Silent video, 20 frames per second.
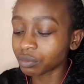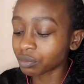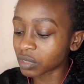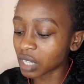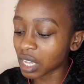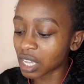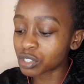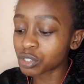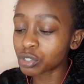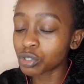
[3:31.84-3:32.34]

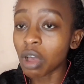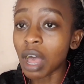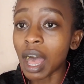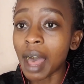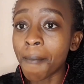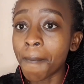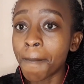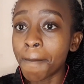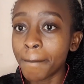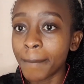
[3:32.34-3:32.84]
they are so
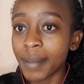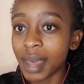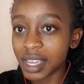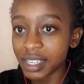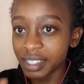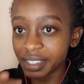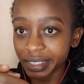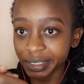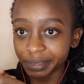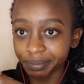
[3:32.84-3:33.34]

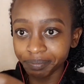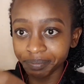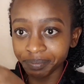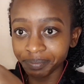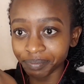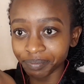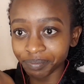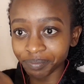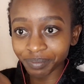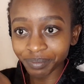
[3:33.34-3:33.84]
amazing.
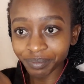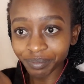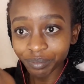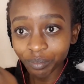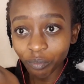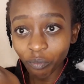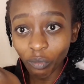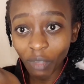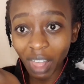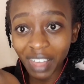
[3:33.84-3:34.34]

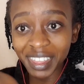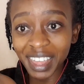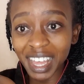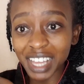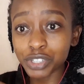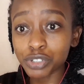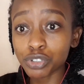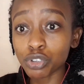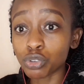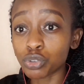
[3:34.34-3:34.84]
And they
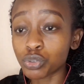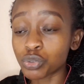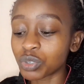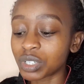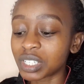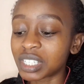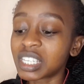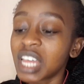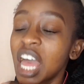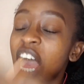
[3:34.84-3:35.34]
are so sweet.